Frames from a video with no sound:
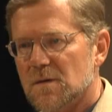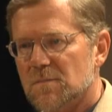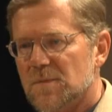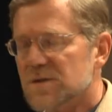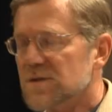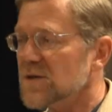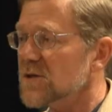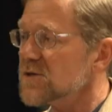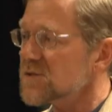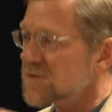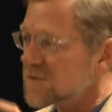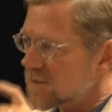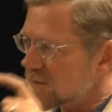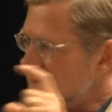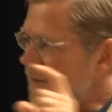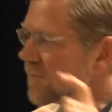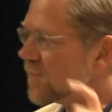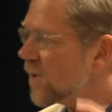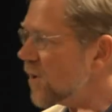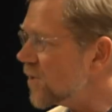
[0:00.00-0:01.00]
But there's
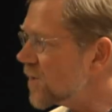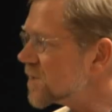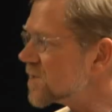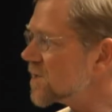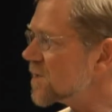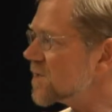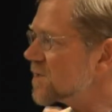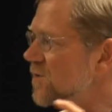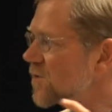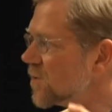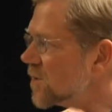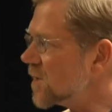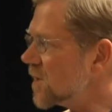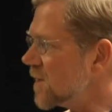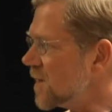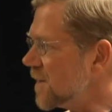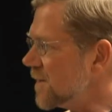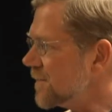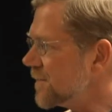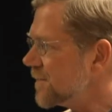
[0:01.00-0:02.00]
components to the
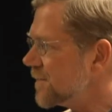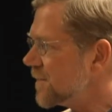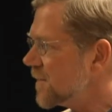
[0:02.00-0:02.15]
toolkit.